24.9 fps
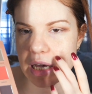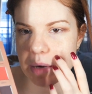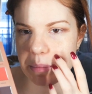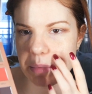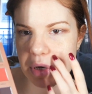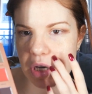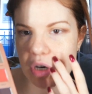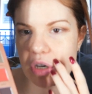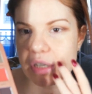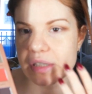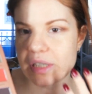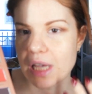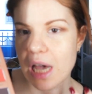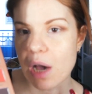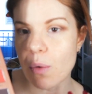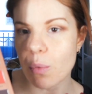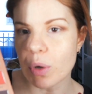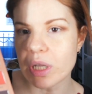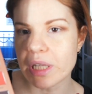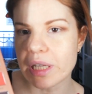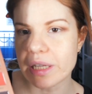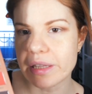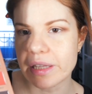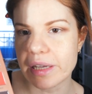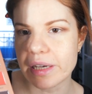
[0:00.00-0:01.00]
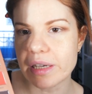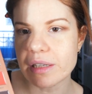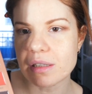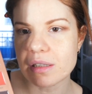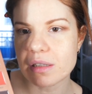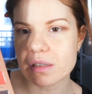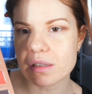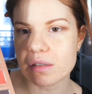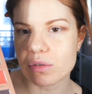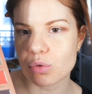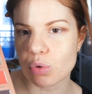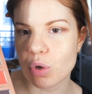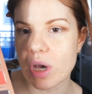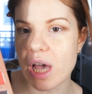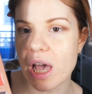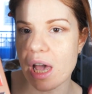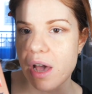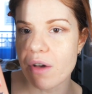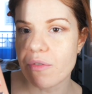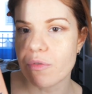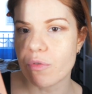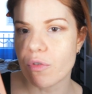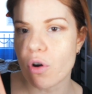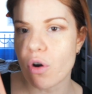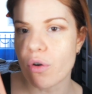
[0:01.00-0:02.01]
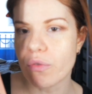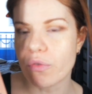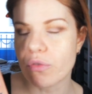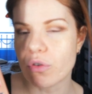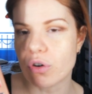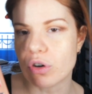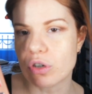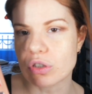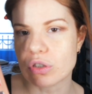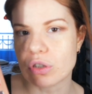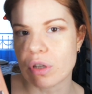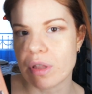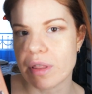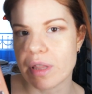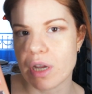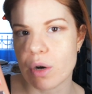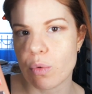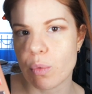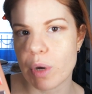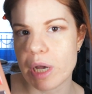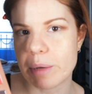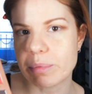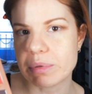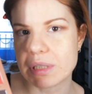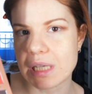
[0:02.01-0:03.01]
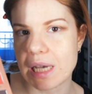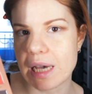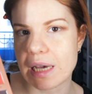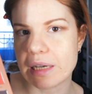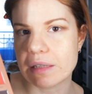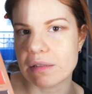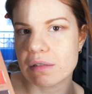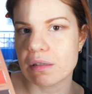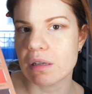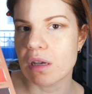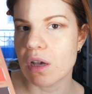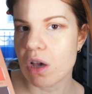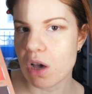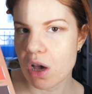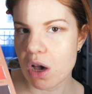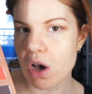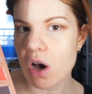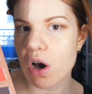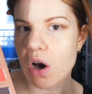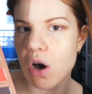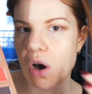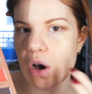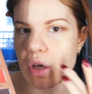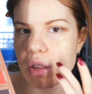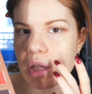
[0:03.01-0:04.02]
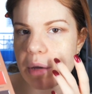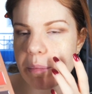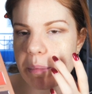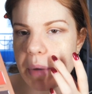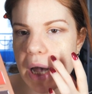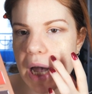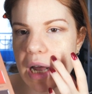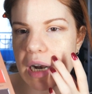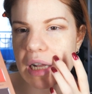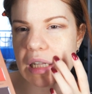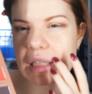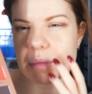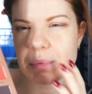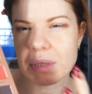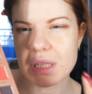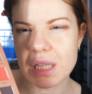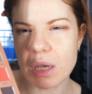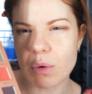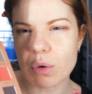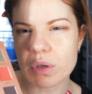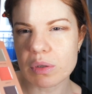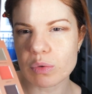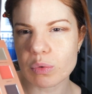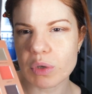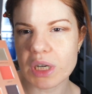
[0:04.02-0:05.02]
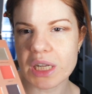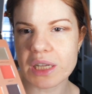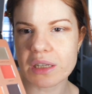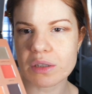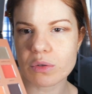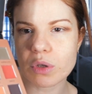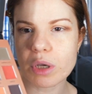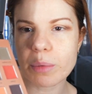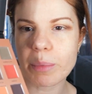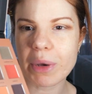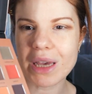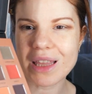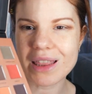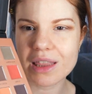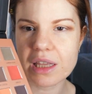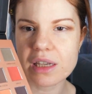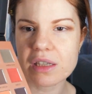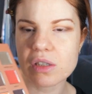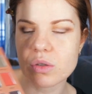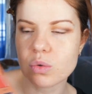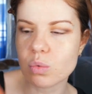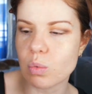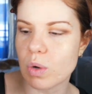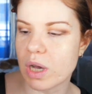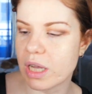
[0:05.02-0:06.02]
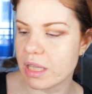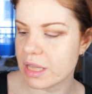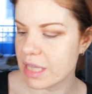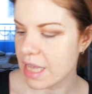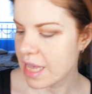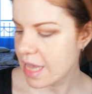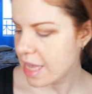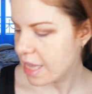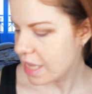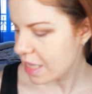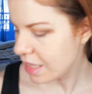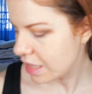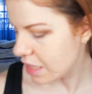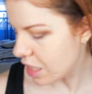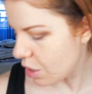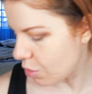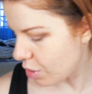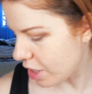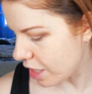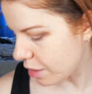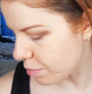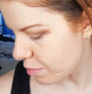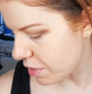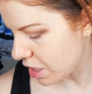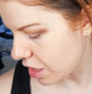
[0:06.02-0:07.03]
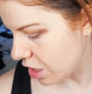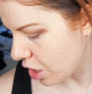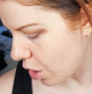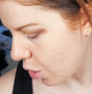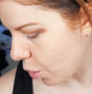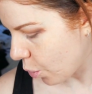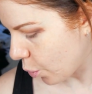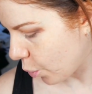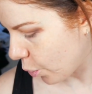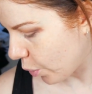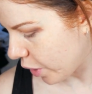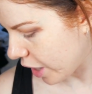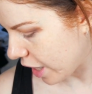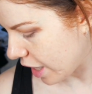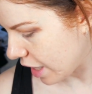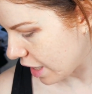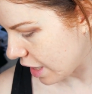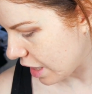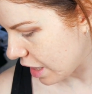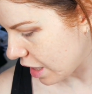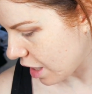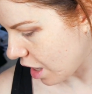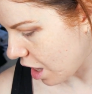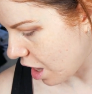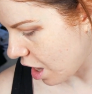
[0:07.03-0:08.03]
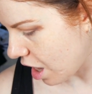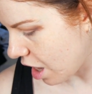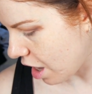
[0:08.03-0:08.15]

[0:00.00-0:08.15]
because I wanted this. You have, of course, on their website other palettes, but I was really intrigued by this one. Now let me go with